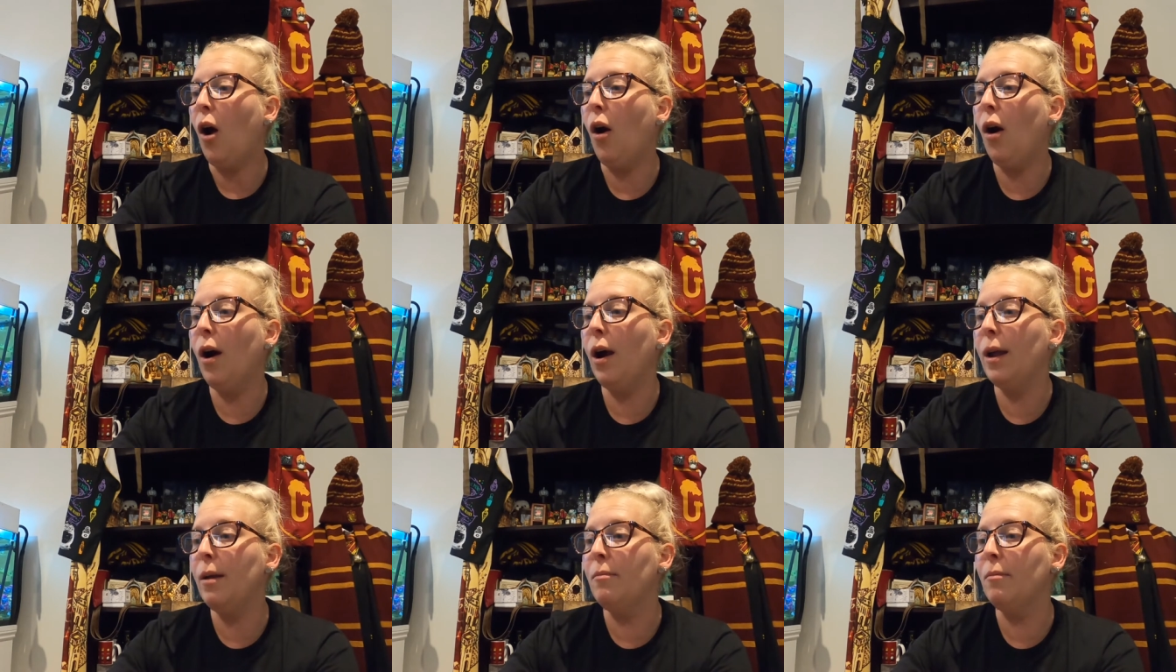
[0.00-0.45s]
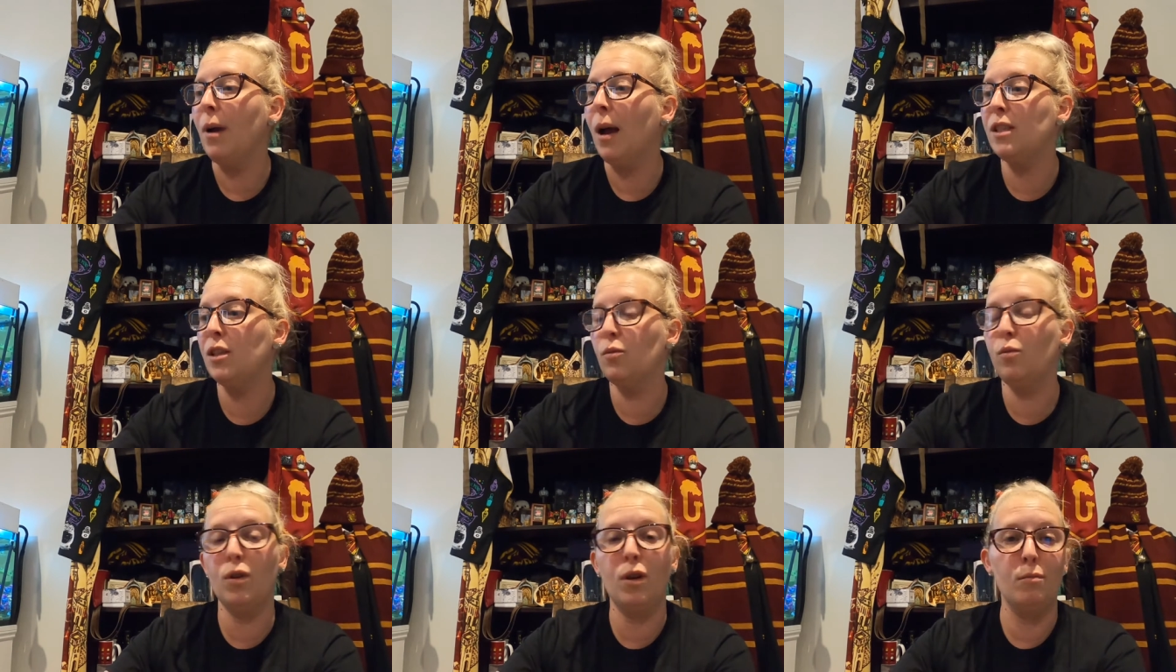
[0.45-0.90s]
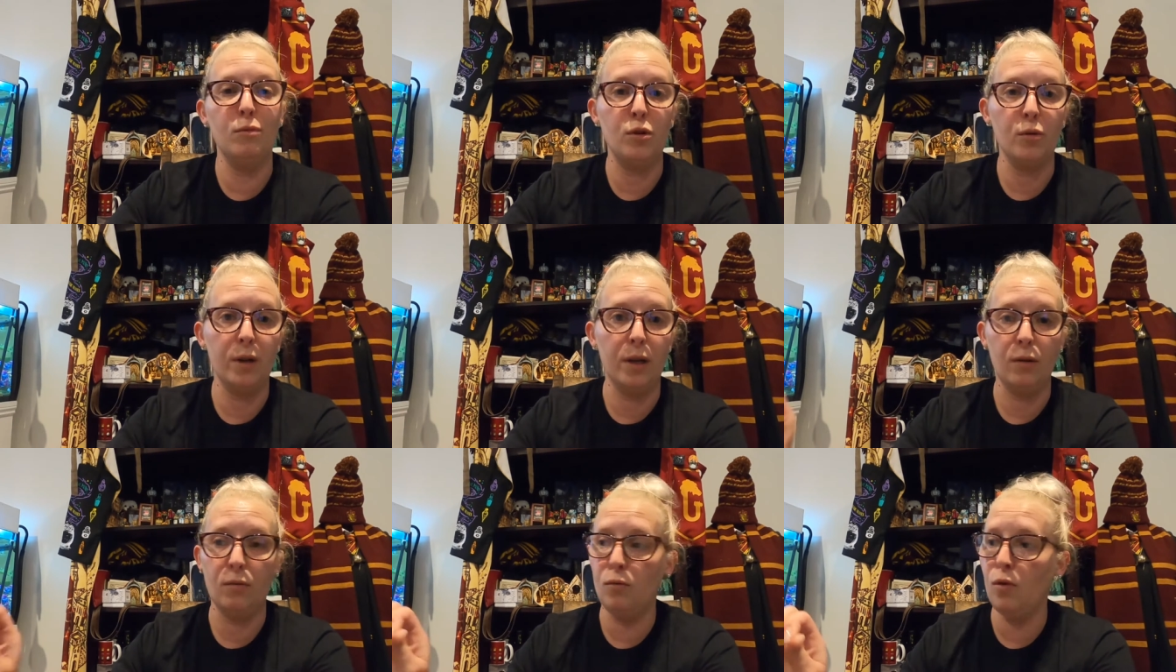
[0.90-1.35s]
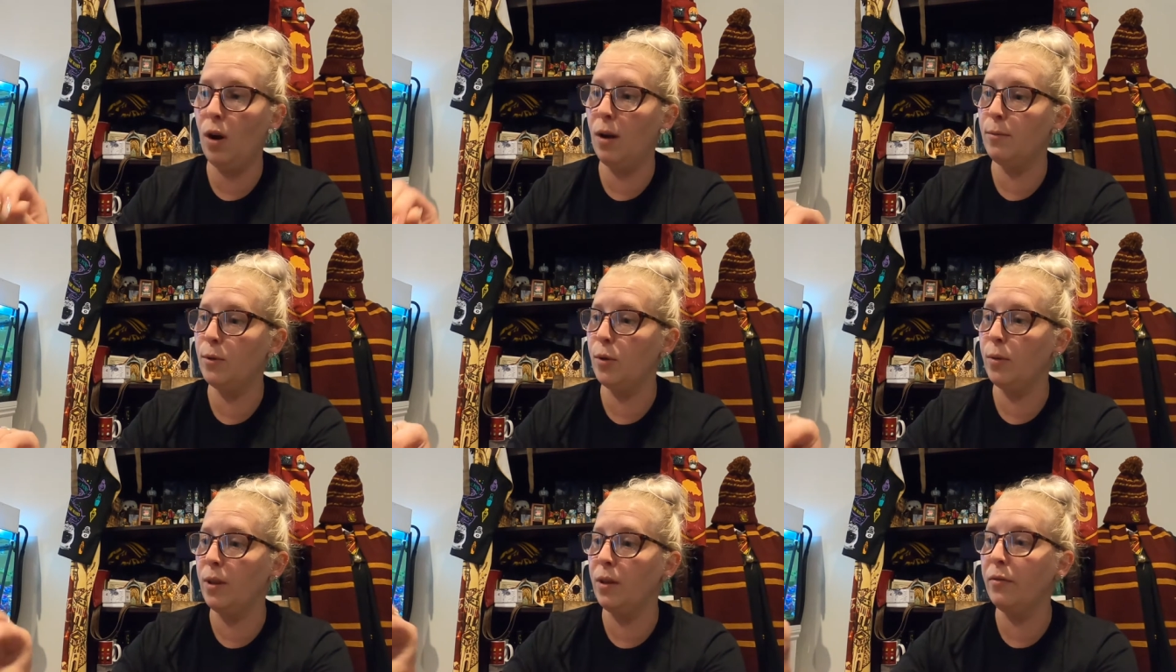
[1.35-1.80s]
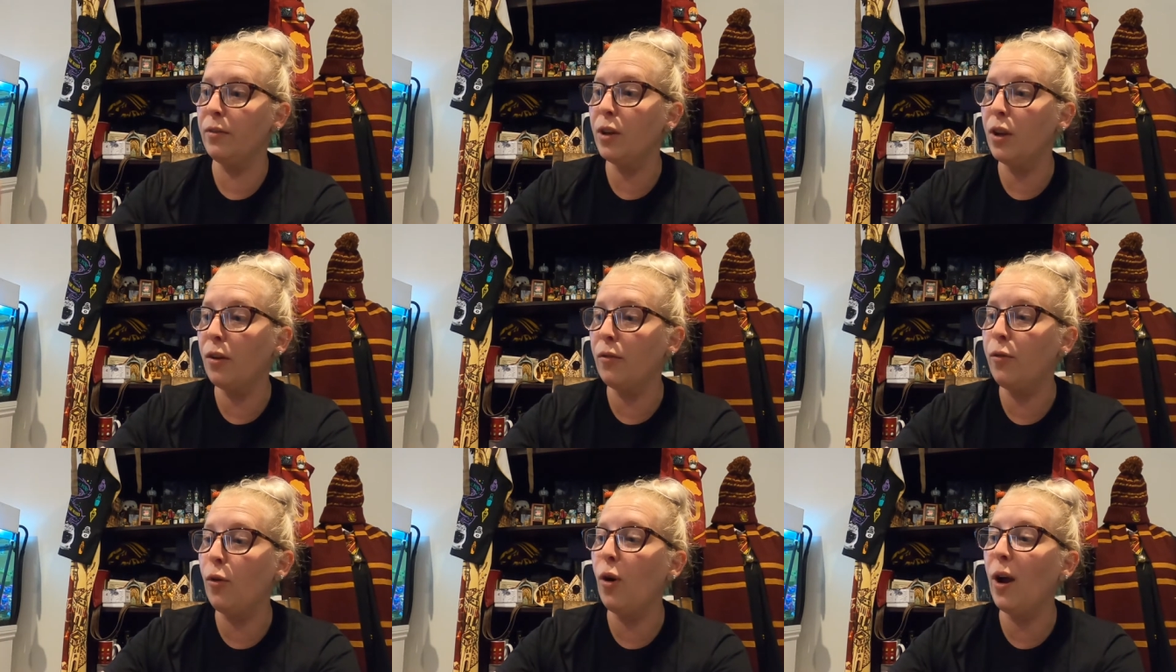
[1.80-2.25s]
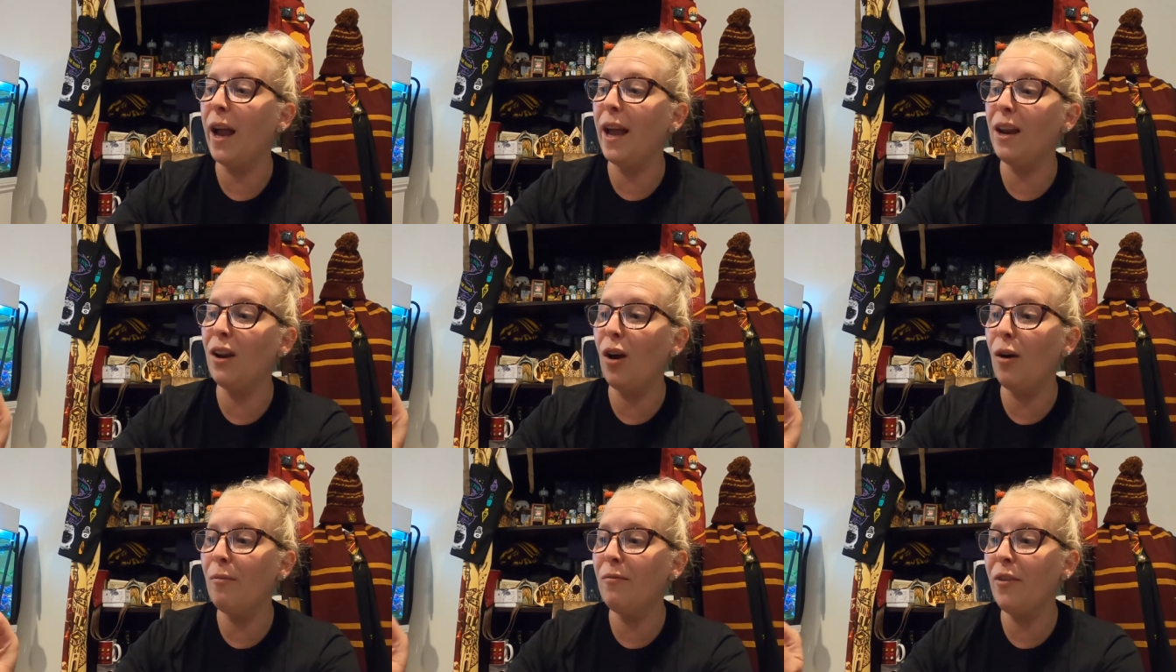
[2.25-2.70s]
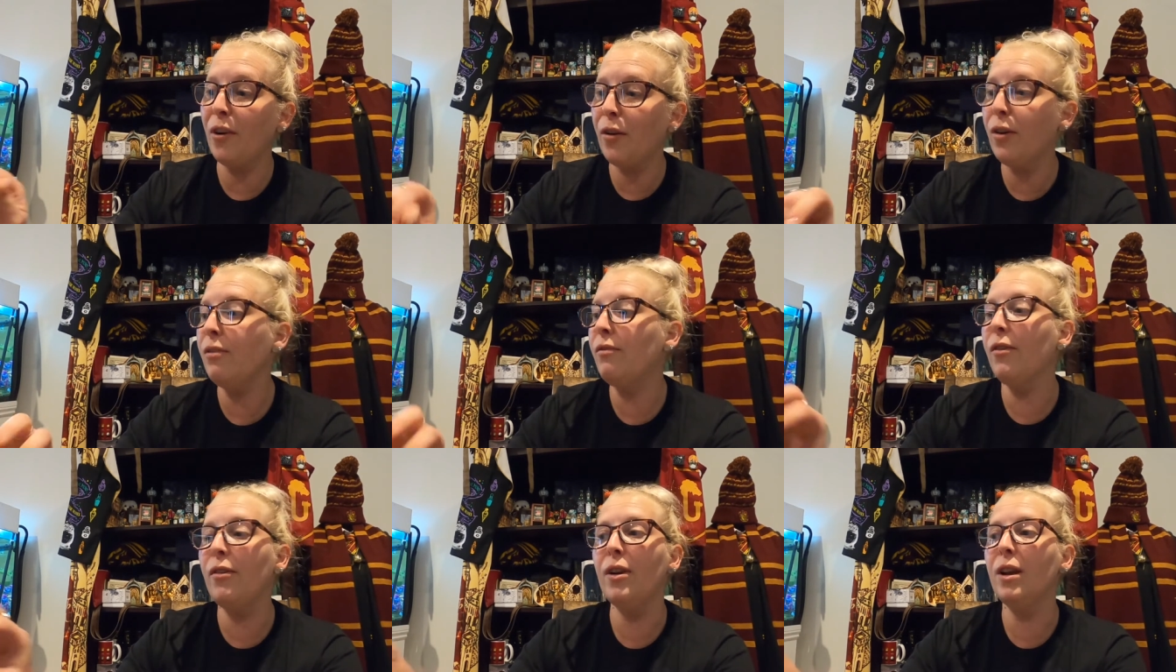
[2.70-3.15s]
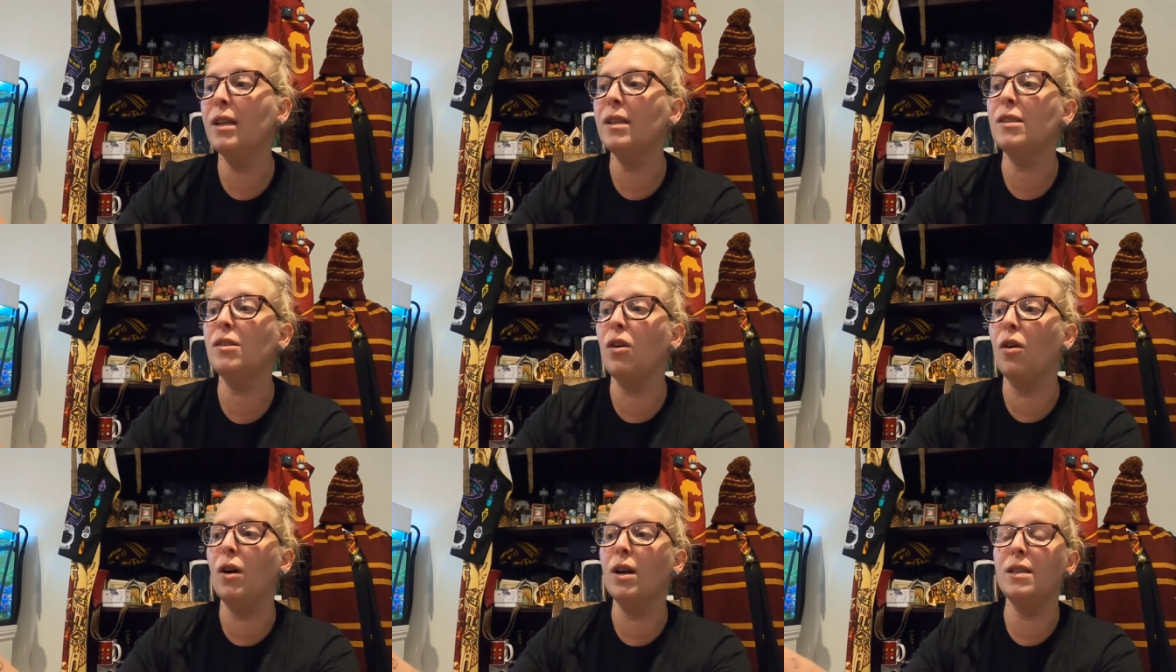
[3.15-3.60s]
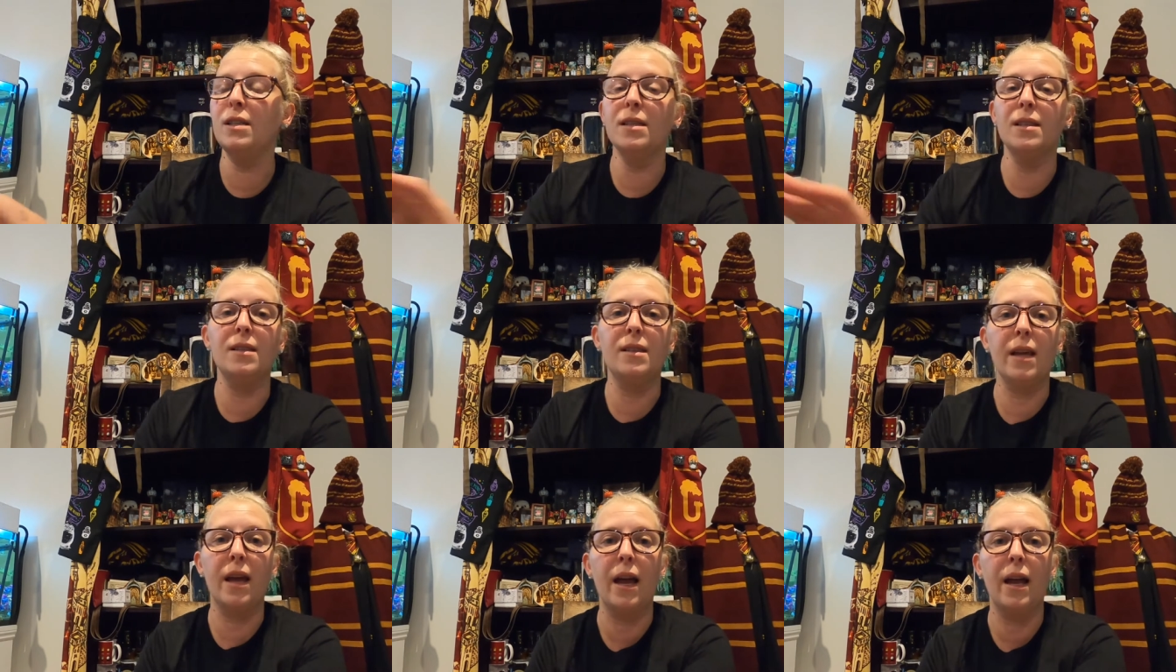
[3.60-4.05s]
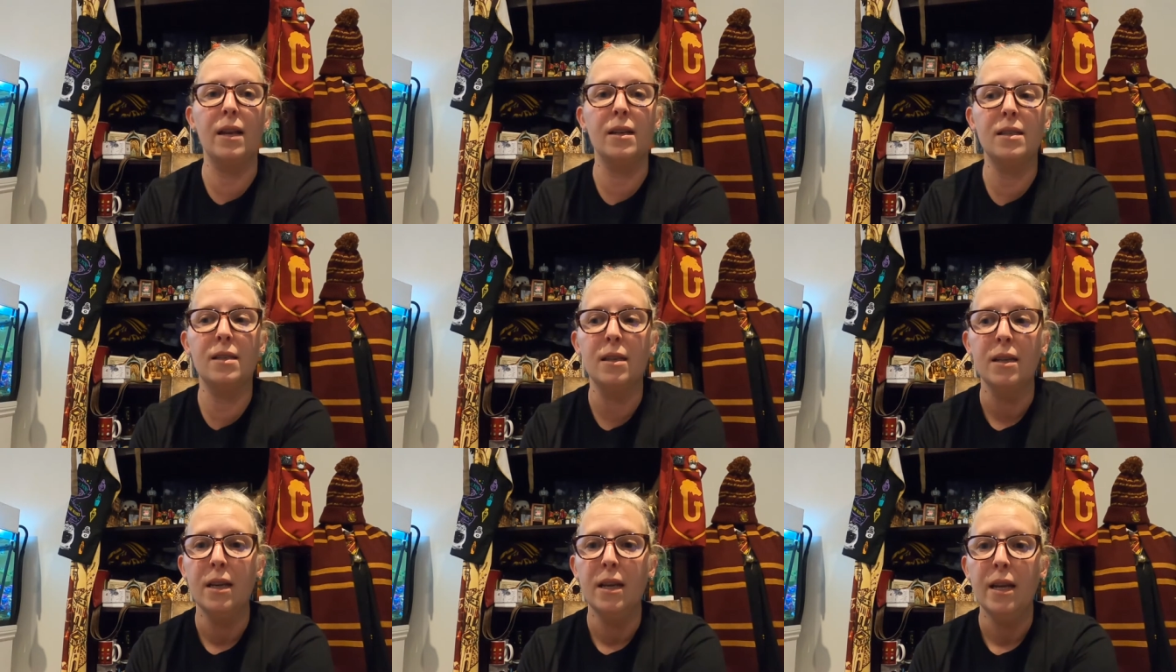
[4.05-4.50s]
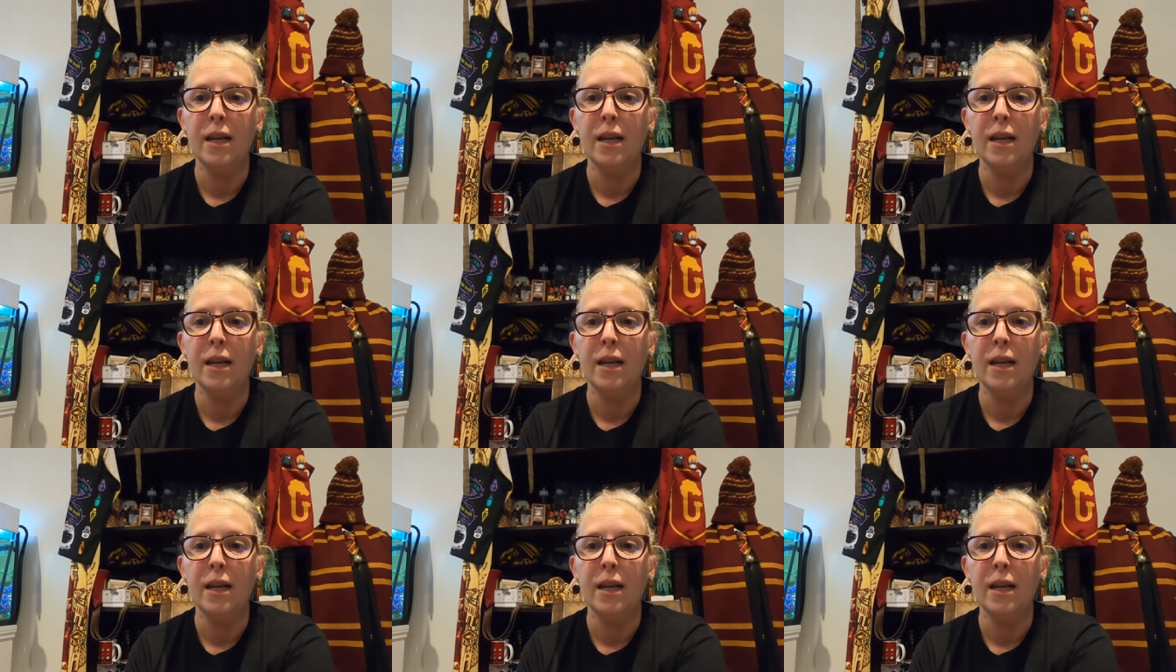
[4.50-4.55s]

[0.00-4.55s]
I'm this is what I'm doing, why I'm doing the video for, and I'm very, very excited that